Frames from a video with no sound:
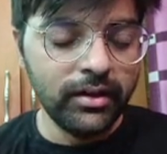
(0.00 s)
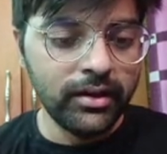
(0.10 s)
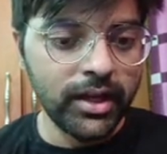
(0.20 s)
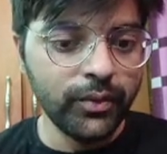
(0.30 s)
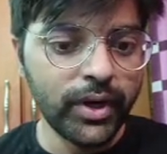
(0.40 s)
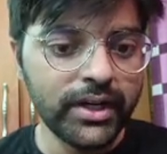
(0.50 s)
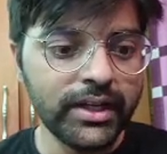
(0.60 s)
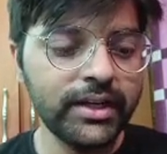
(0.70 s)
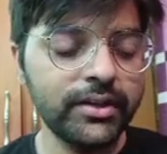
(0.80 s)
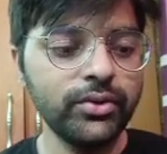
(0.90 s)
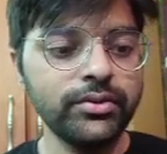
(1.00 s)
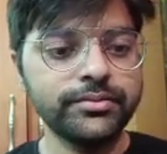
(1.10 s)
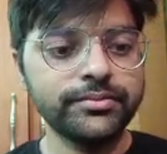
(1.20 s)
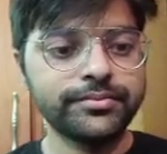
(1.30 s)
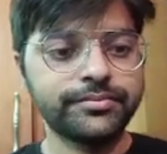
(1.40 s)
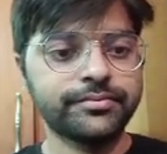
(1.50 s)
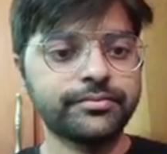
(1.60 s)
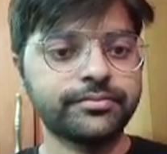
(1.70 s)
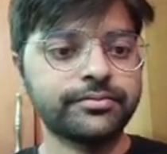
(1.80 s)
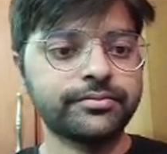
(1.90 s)
Now what I can do?
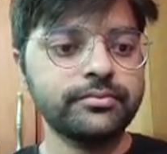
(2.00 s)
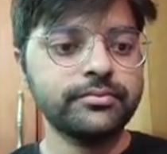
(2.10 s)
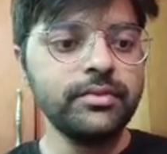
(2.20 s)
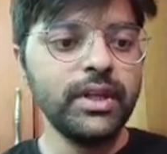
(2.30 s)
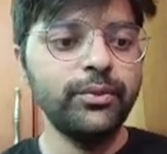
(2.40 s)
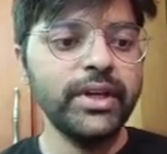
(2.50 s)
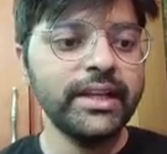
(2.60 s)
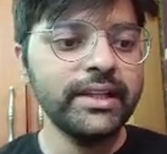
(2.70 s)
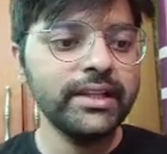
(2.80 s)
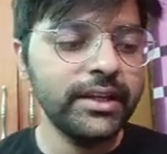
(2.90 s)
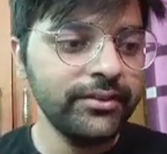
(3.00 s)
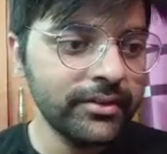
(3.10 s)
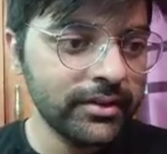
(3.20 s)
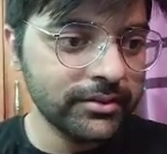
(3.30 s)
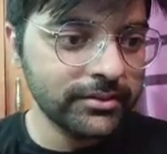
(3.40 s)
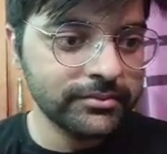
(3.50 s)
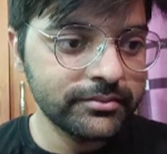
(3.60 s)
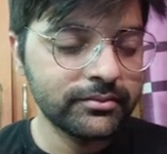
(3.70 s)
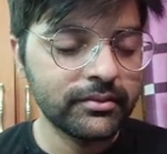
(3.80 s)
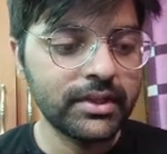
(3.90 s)
We can give,
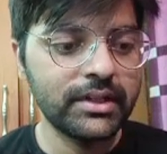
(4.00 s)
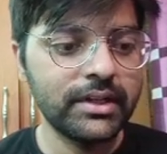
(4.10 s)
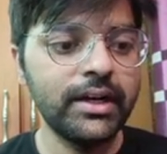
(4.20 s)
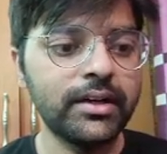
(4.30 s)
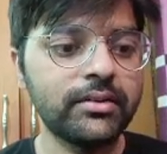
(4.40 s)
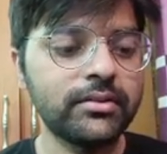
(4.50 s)
right?